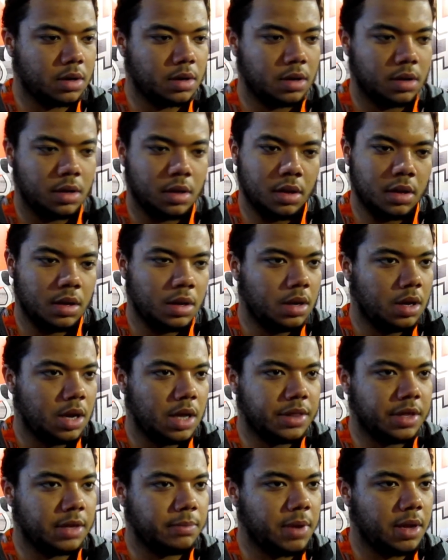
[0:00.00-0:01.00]
I
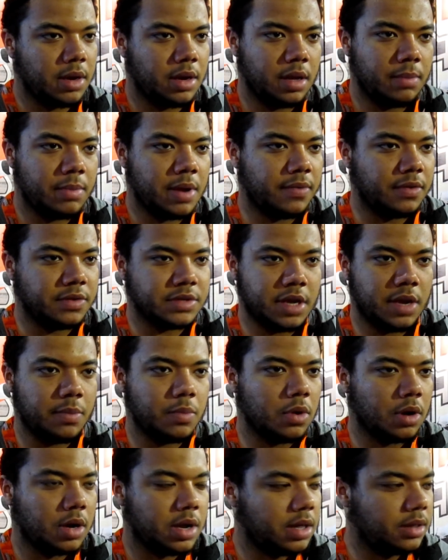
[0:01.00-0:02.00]
think me and him have the same
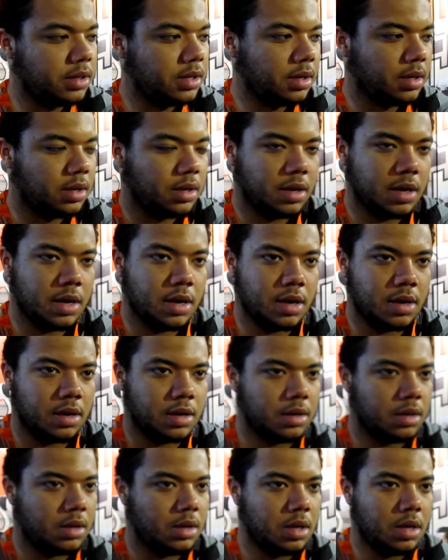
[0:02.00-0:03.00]
work ethic.
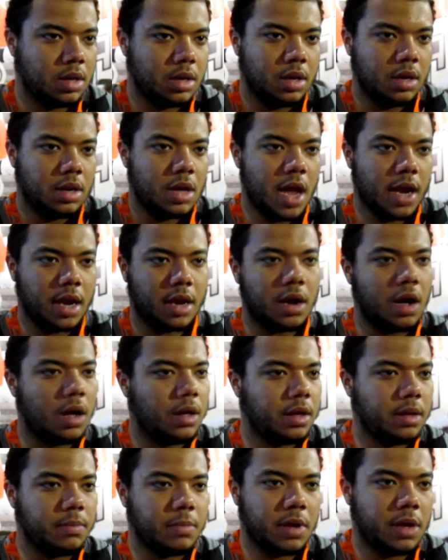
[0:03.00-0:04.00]
I could call
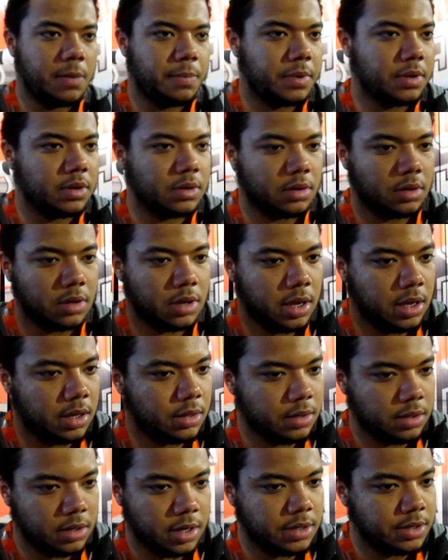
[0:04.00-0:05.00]
him up and
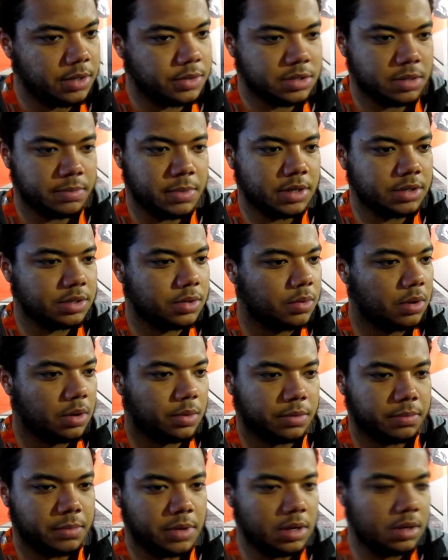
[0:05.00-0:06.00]
he'd do some extra work
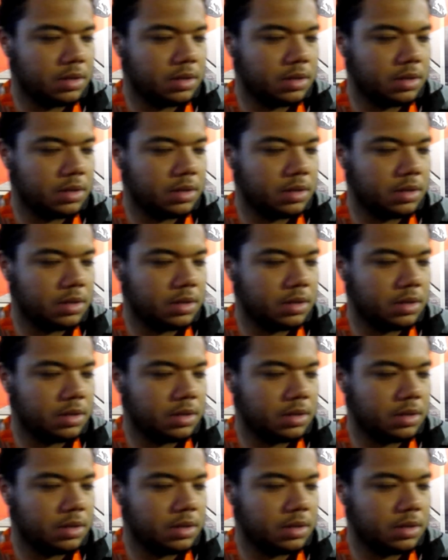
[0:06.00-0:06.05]
with me.